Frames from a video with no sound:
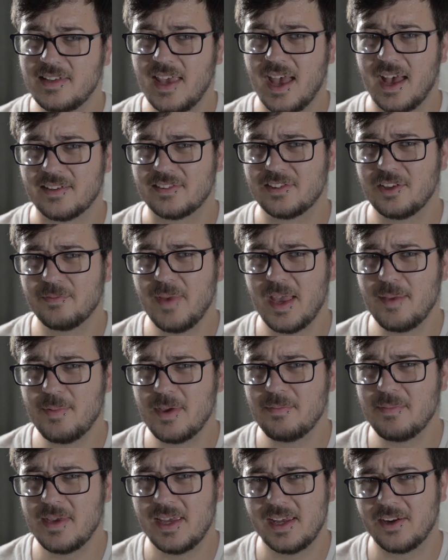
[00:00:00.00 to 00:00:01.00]
Yeah, so
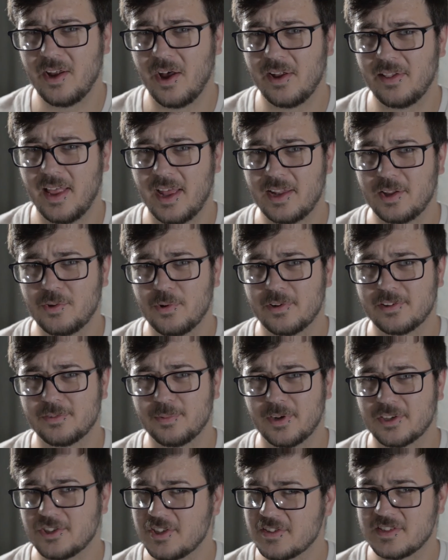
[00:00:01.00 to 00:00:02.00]
maybe me and online
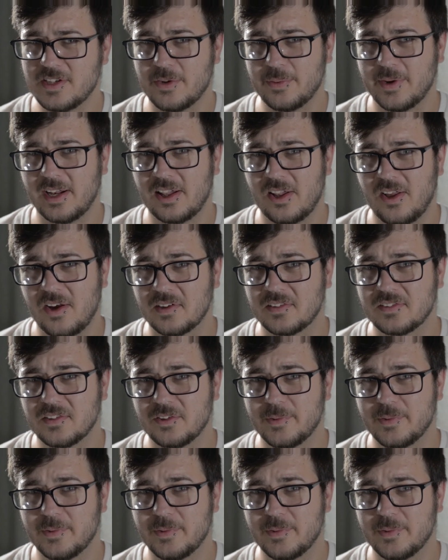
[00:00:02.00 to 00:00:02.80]
coursework just don't get along so